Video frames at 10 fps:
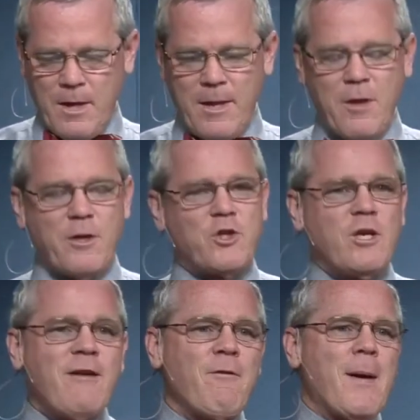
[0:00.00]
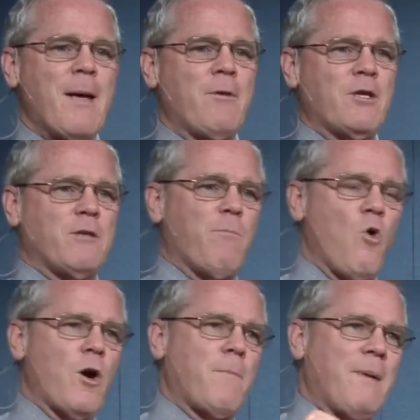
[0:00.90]
Now, the Geneva Bible is
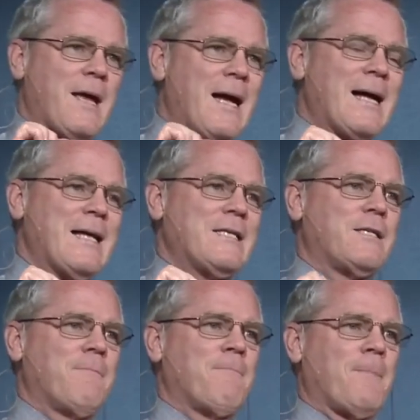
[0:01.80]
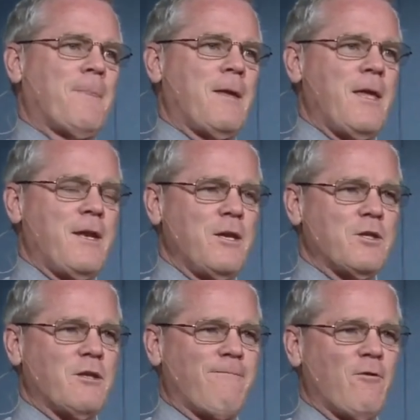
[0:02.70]
important because it
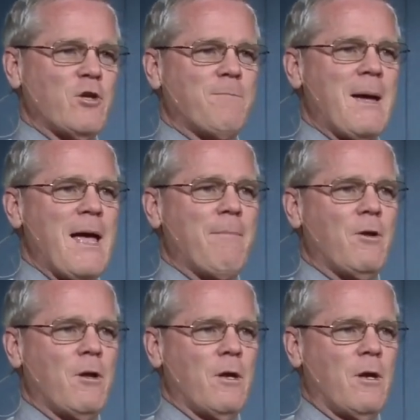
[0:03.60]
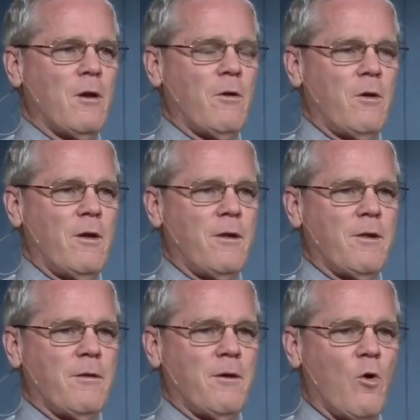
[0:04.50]
is the first Bible.
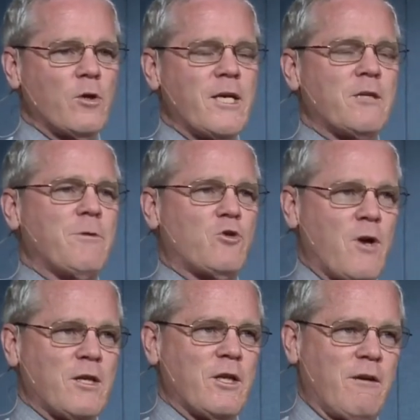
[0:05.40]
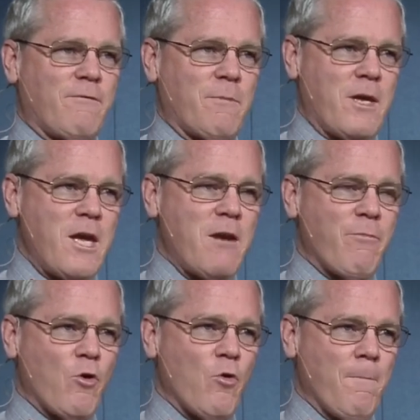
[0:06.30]
The Old Testament is translated from the
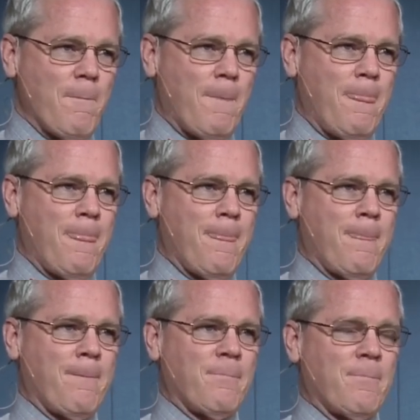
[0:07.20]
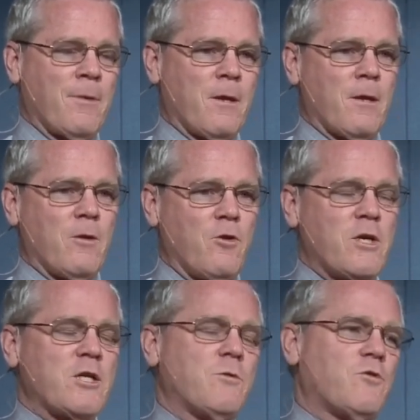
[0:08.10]
Hebrew. The New
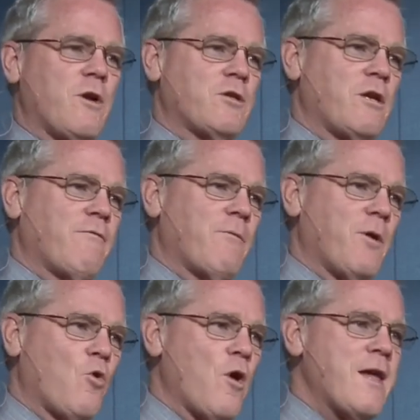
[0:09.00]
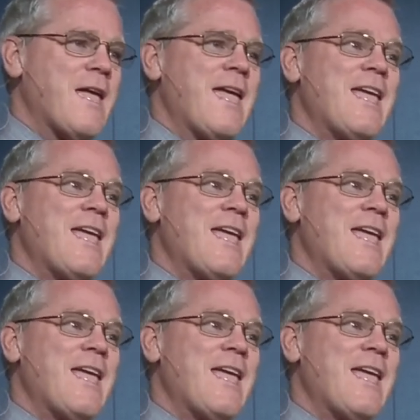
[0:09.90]
Testament is translated from the Greek.